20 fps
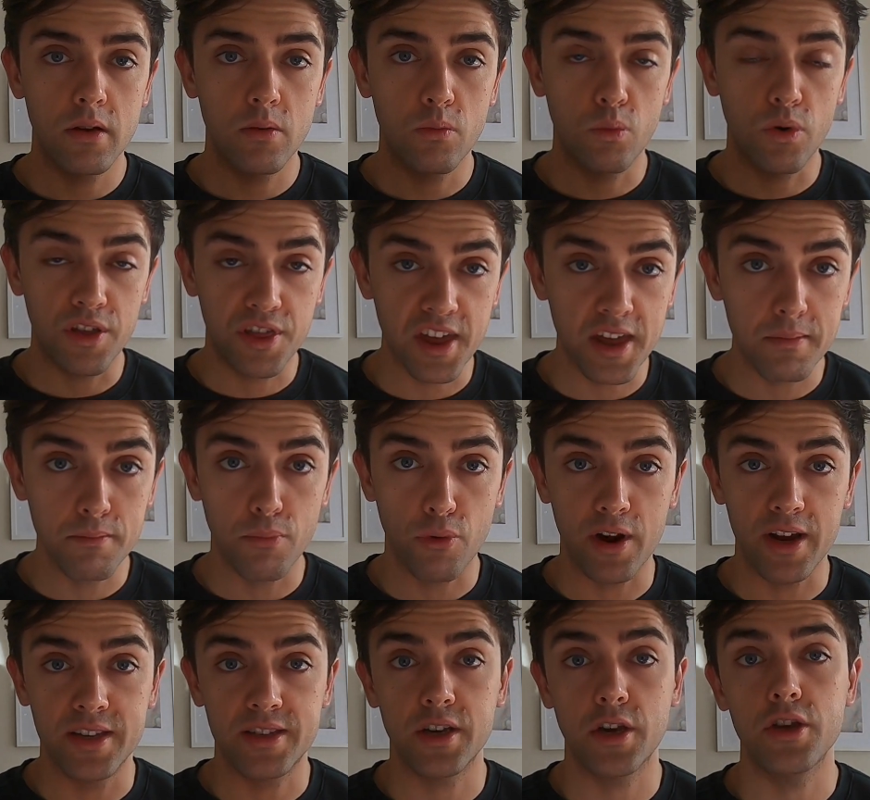within
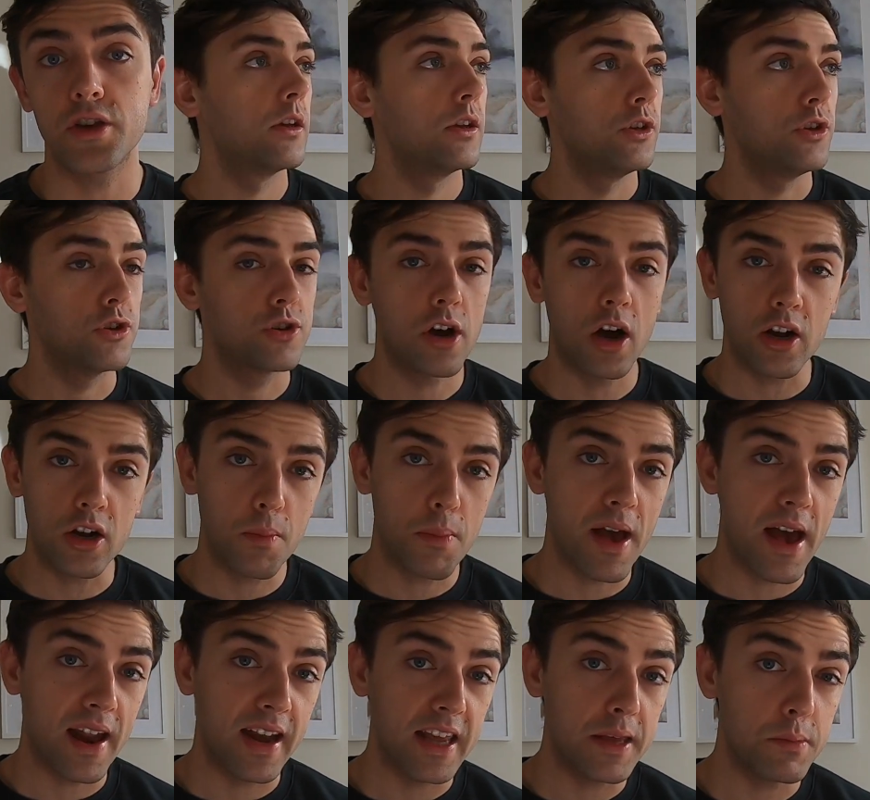breeds. So you can't
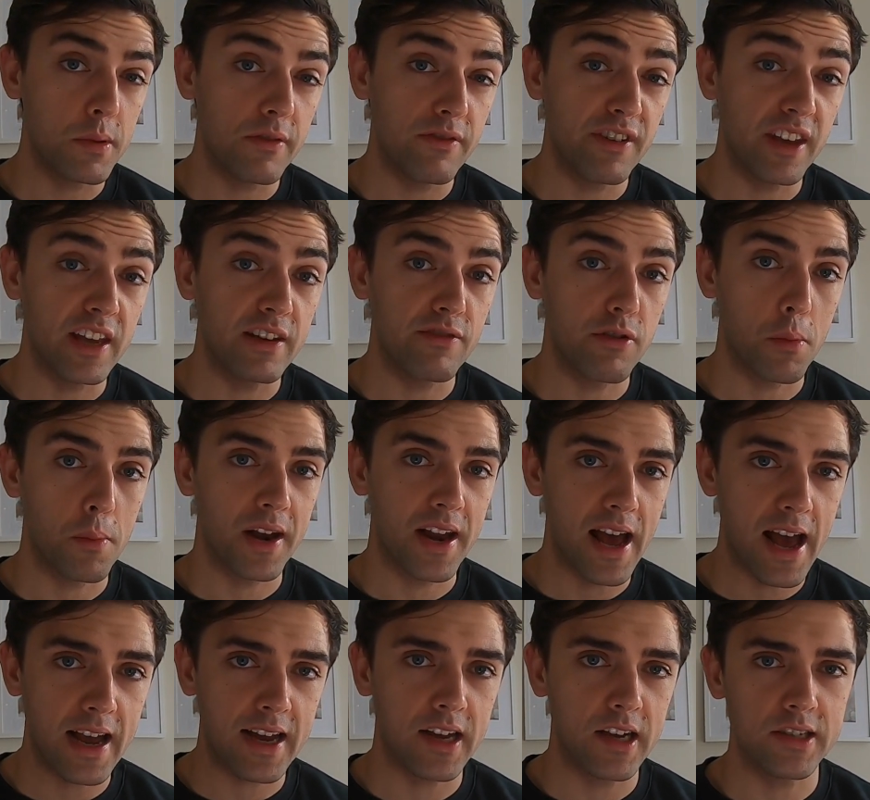compare an EBV from an
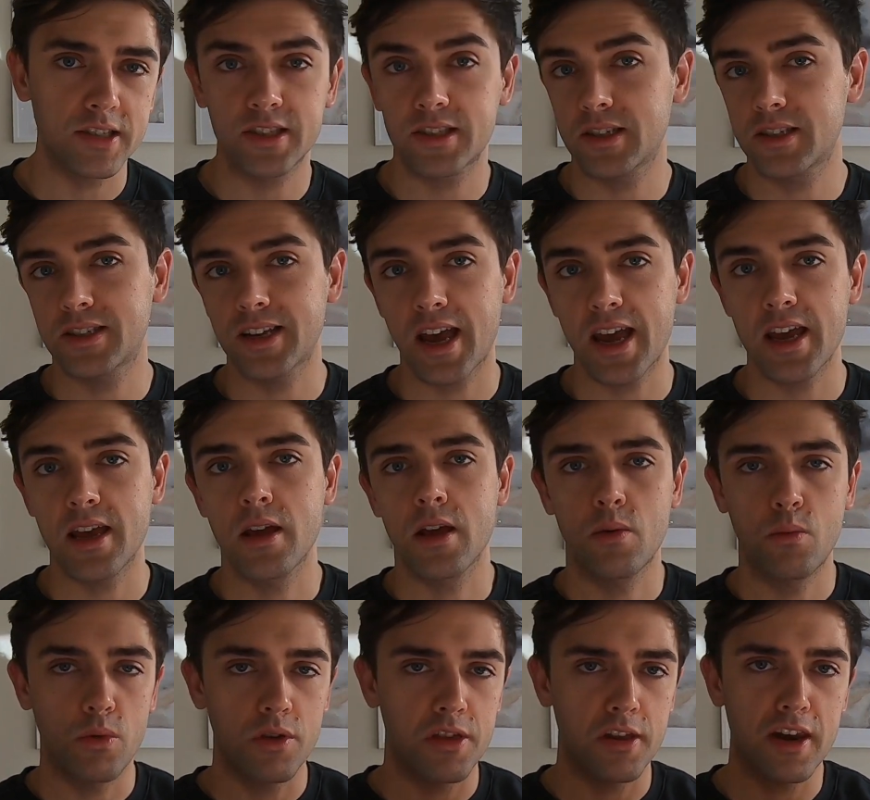Angus, say,
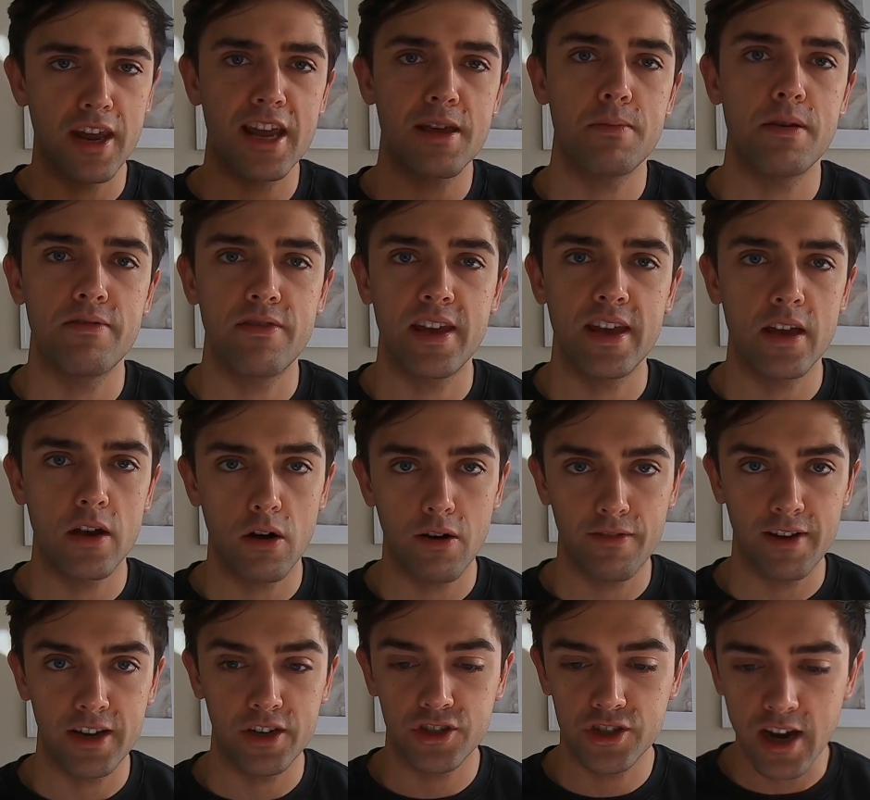with an EBV of
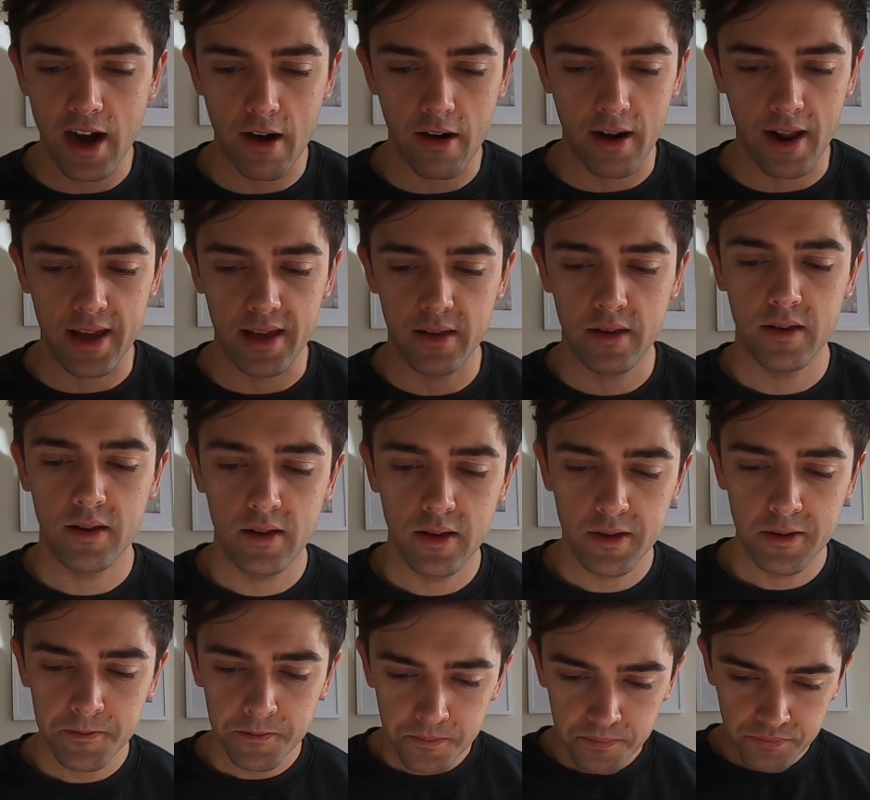a Charolais.
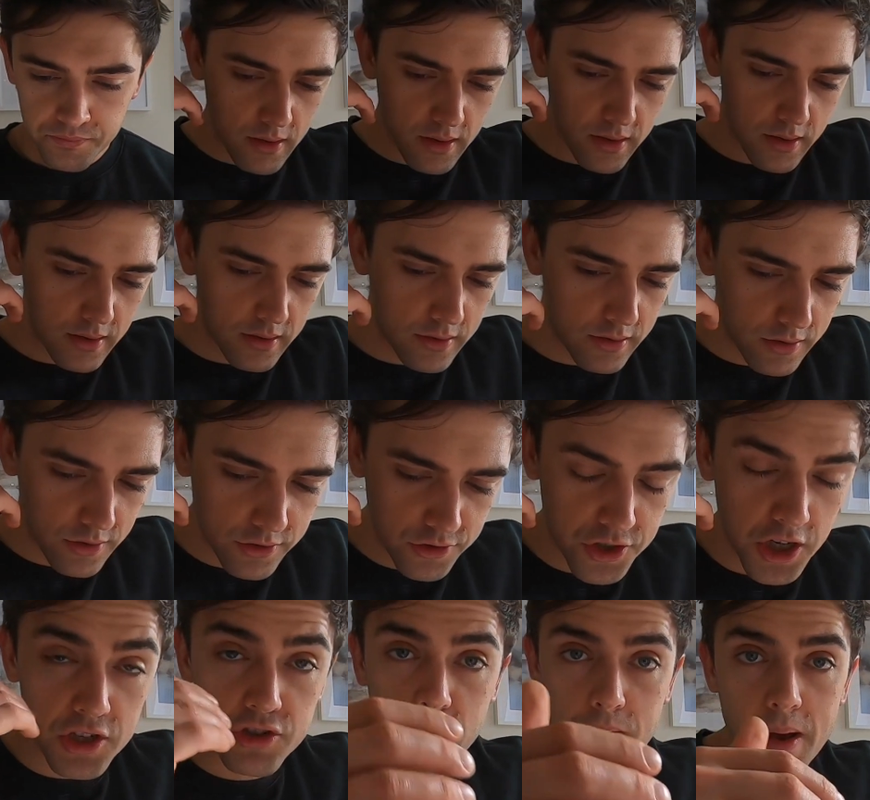
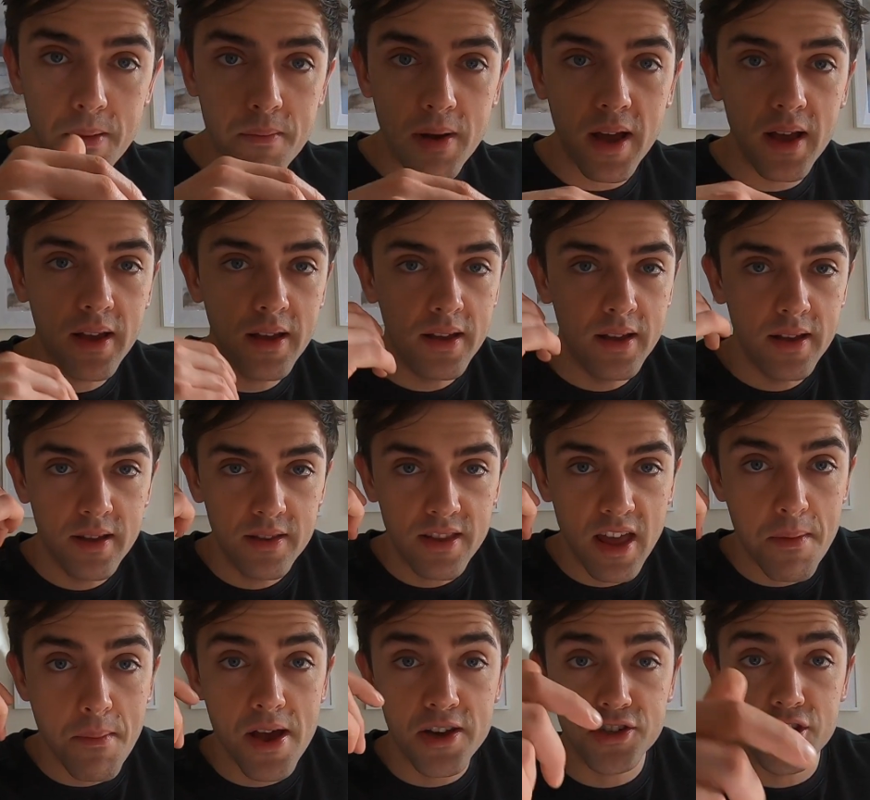Just remember,
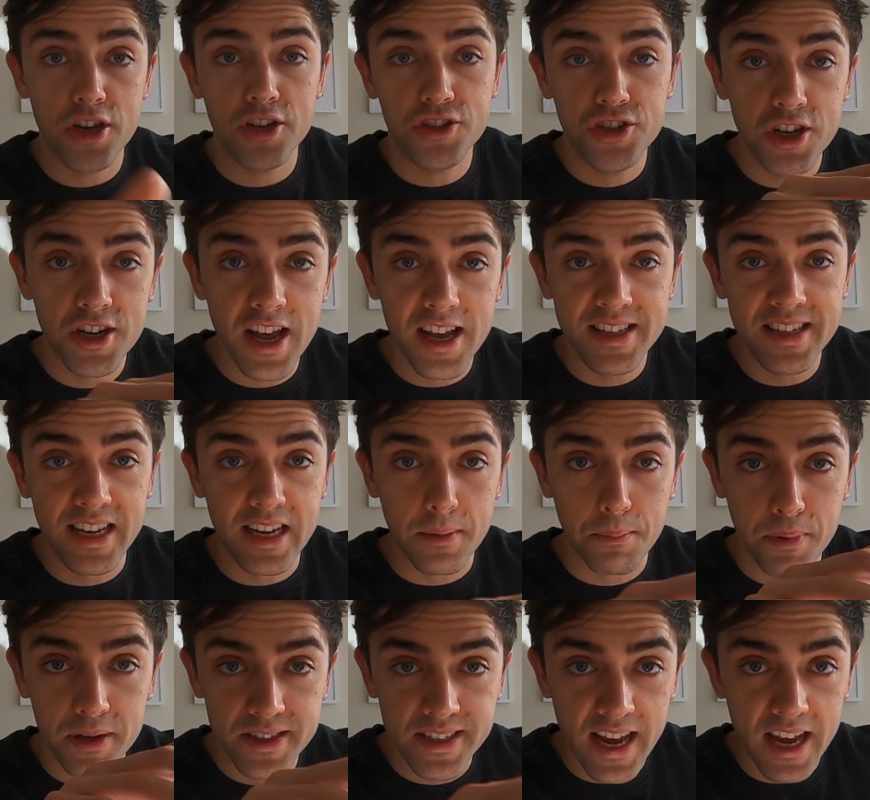they measure genetic
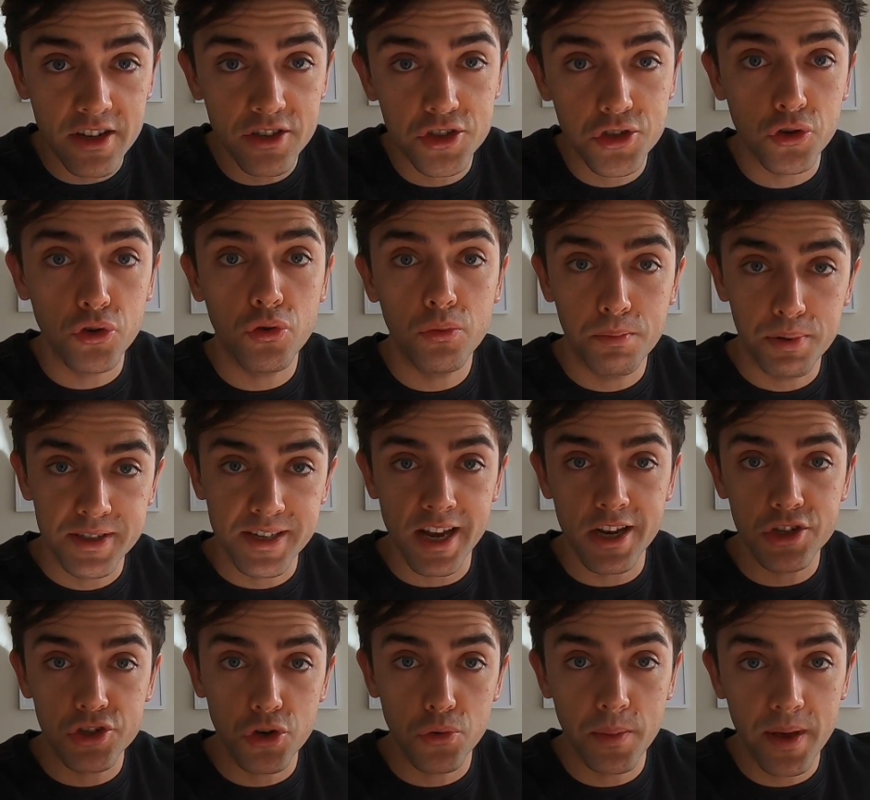
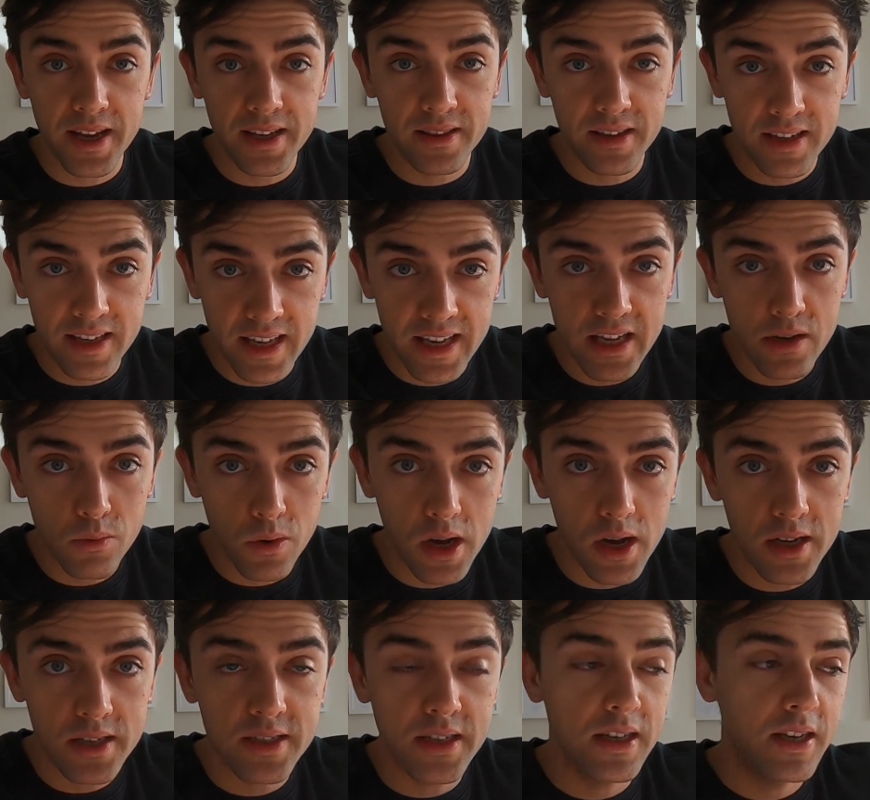potential being the key
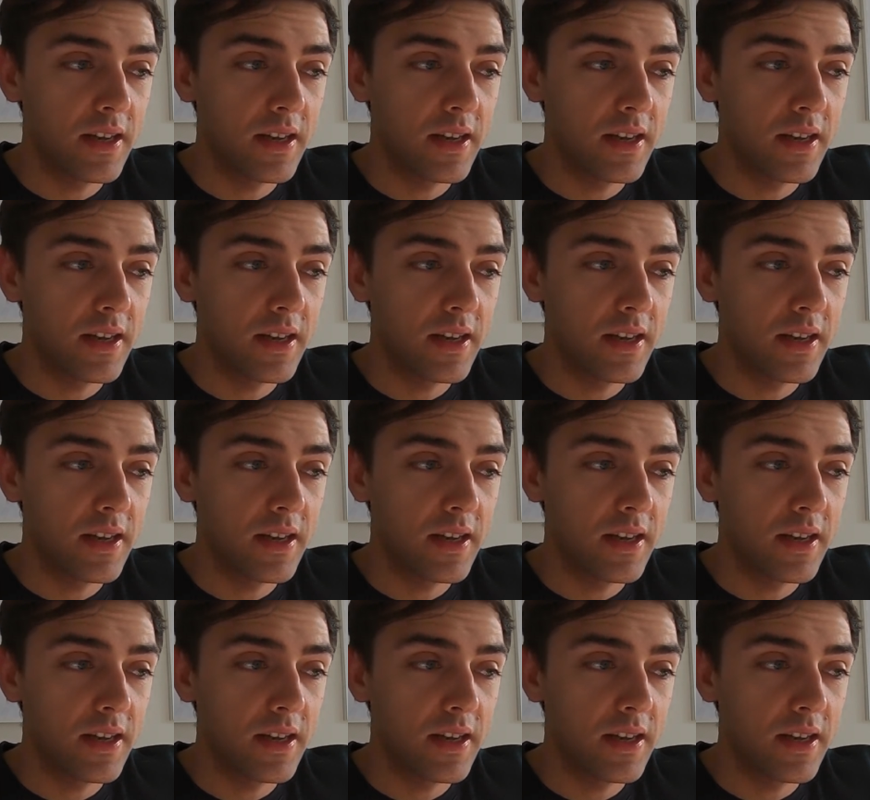word.